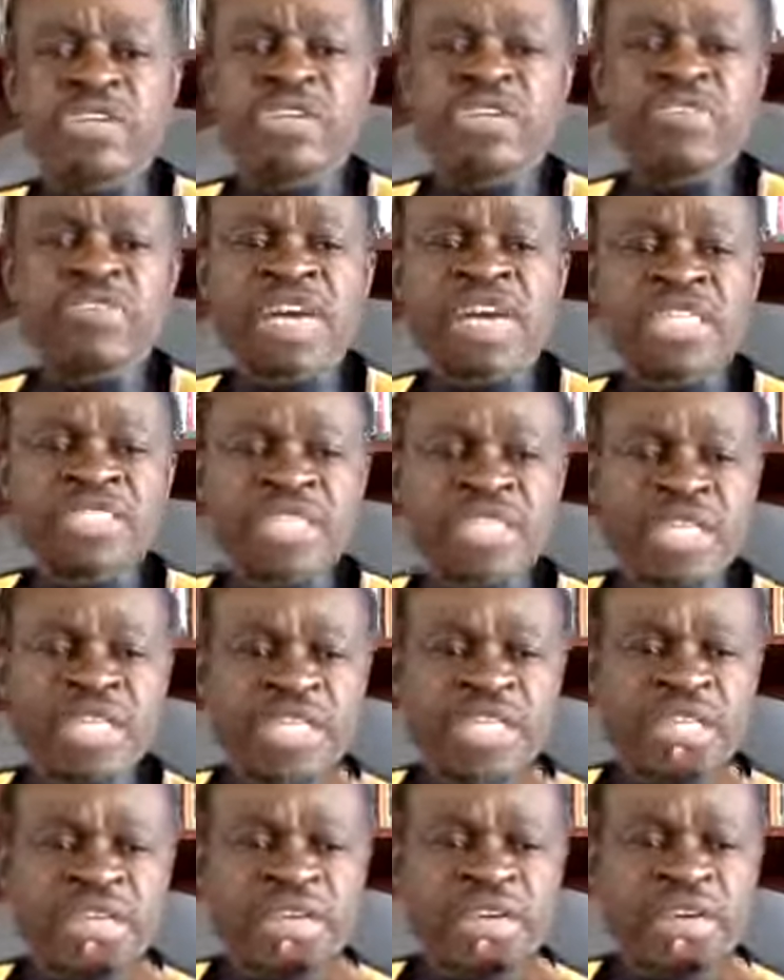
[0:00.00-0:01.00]

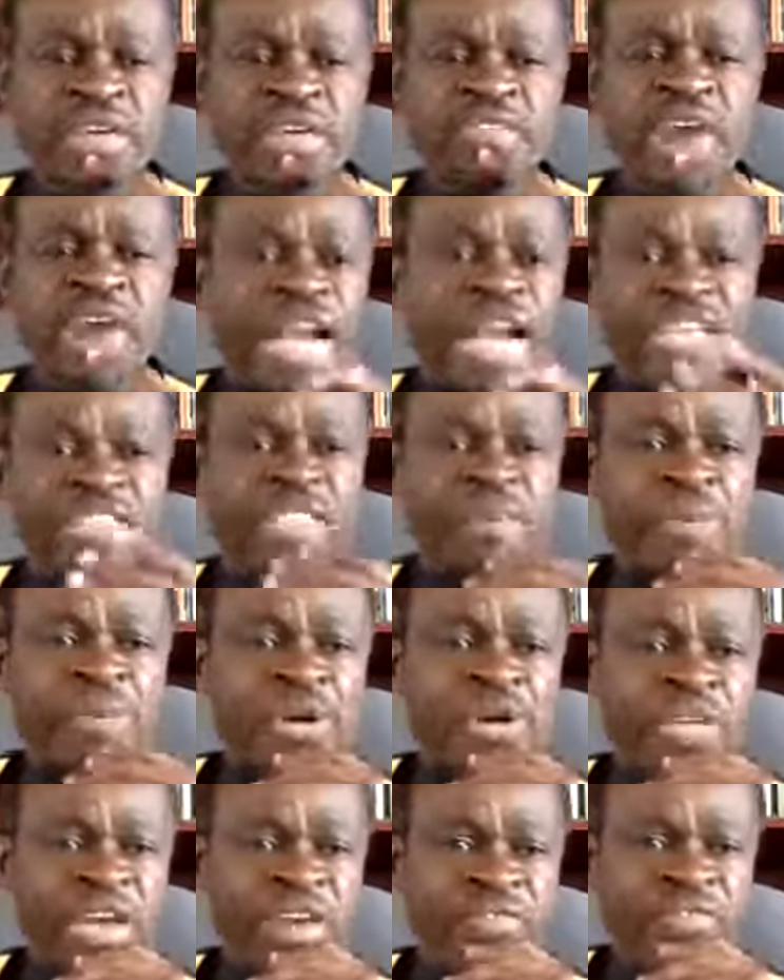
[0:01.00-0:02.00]
University writes
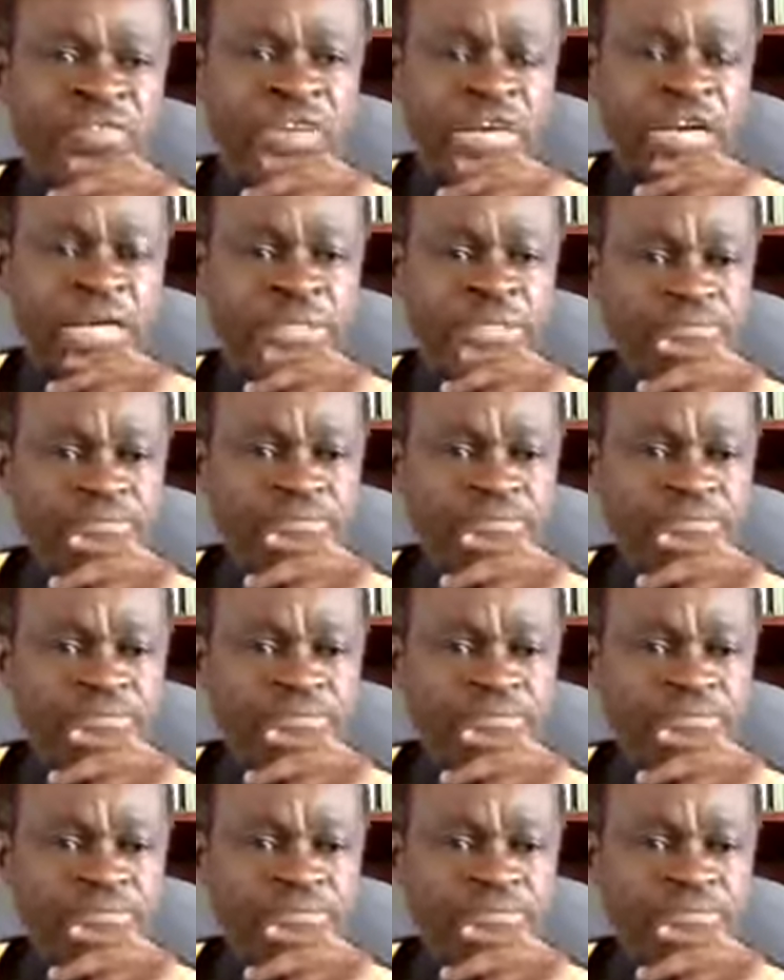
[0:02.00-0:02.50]
about Africa.